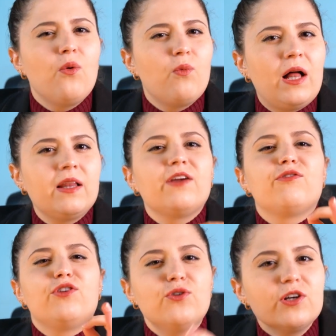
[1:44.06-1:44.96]
Well,
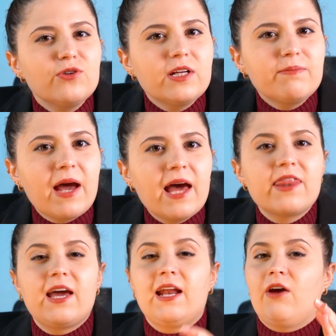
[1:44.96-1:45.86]
if you are good at
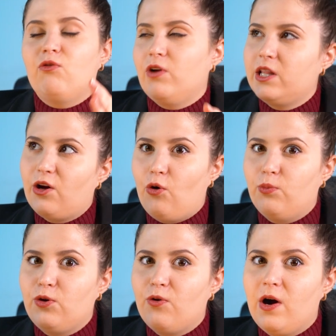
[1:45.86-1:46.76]
math, and I really
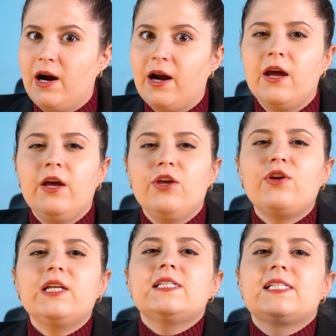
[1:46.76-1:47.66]
hope you are,
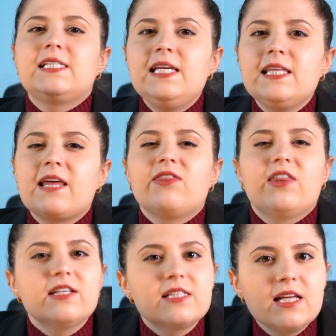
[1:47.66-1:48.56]
you can see that
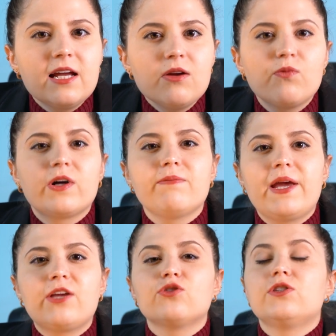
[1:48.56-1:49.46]
this thing will
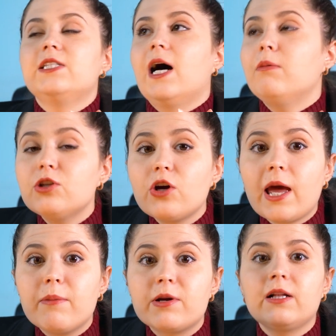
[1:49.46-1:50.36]
make you double your
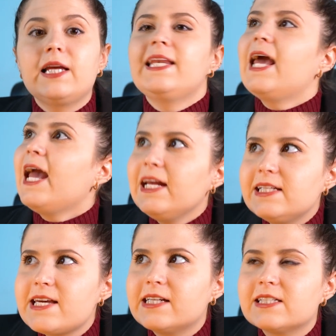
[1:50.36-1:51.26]
capital in
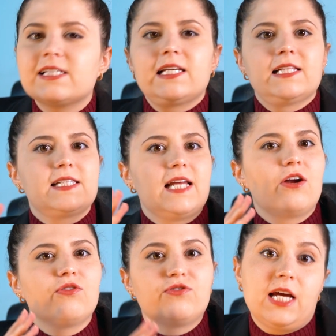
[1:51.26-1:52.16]
8 years
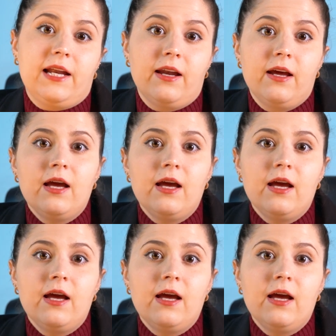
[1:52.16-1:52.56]
instead of 10.